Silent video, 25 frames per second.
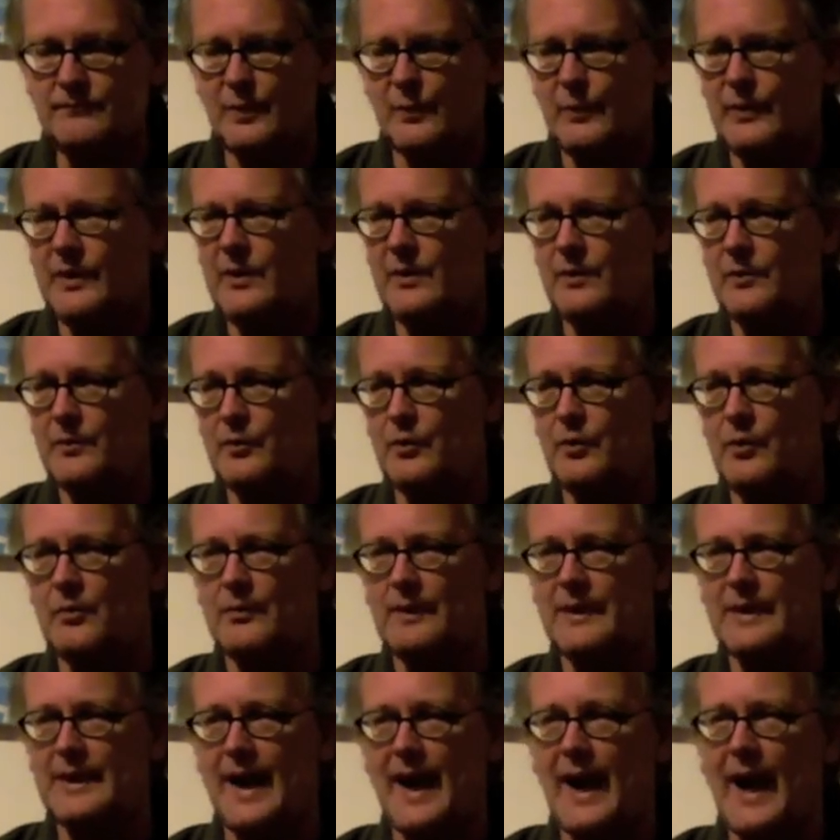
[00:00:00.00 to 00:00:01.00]
We don't
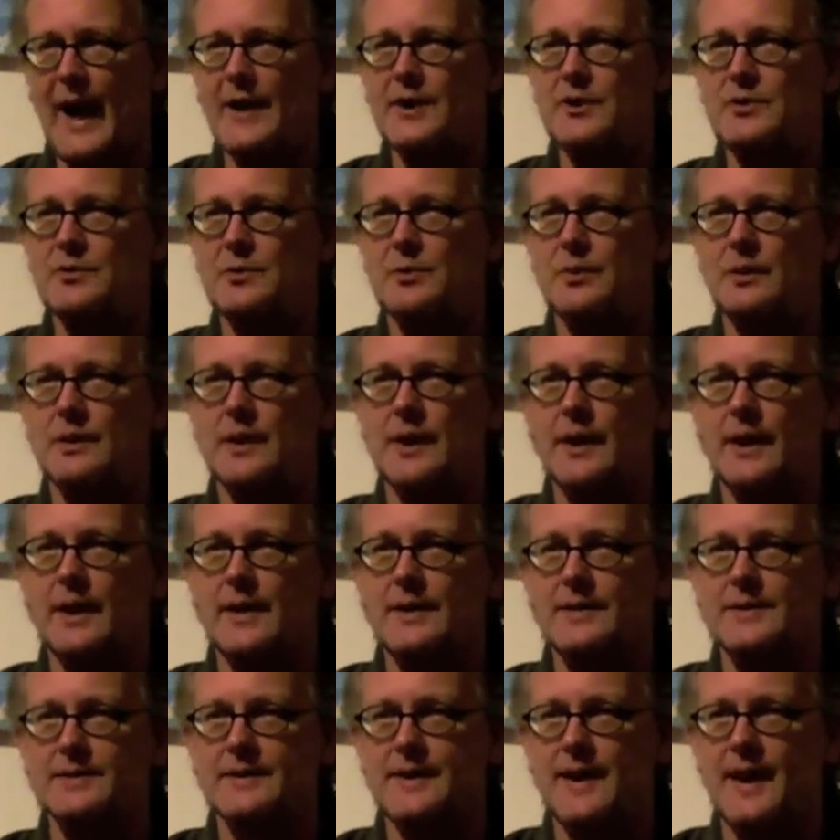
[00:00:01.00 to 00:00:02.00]
normally actualize